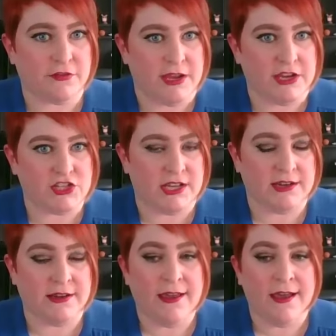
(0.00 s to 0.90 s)
in
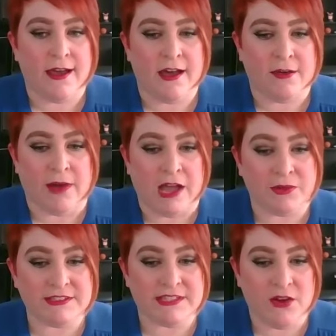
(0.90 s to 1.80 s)
information.
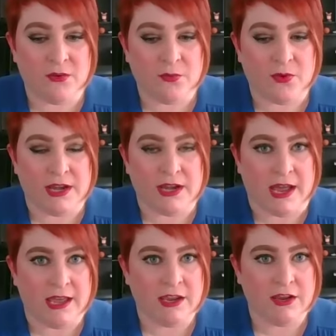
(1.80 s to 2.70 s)
I will say when
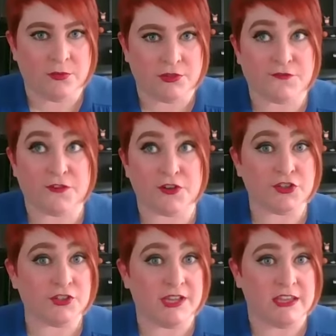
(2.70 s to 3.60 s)
I was
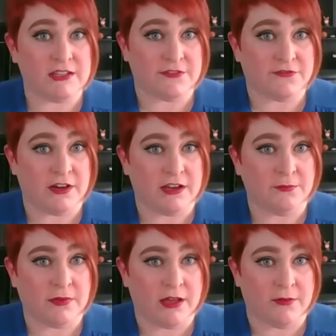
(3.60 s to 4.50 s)
first looking at
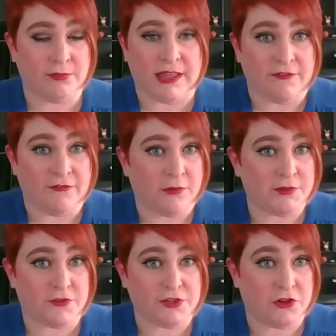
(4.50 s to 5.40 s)
different
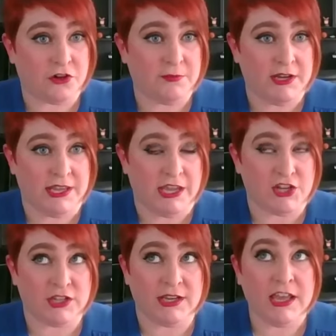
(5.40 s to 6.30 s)
platforms for internal
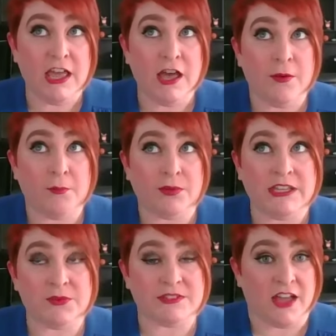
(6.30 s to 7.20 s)
communication,
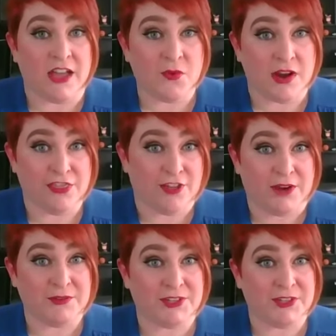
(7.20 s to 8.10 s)
Blink was not the one I
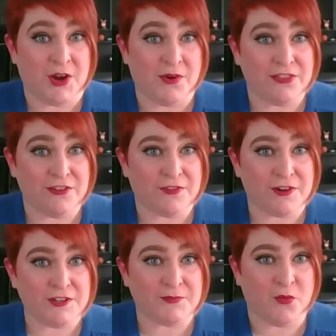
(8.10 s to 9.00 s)
thought I was going to go with at
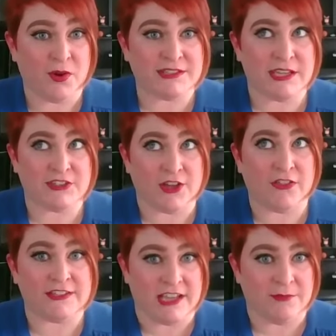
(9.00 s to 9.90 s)
first, but once I
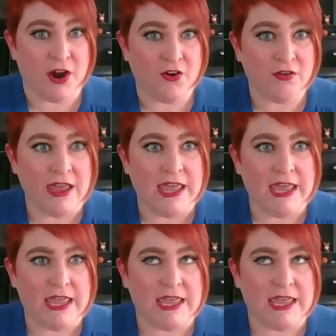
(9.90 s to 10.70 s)
saw the demo,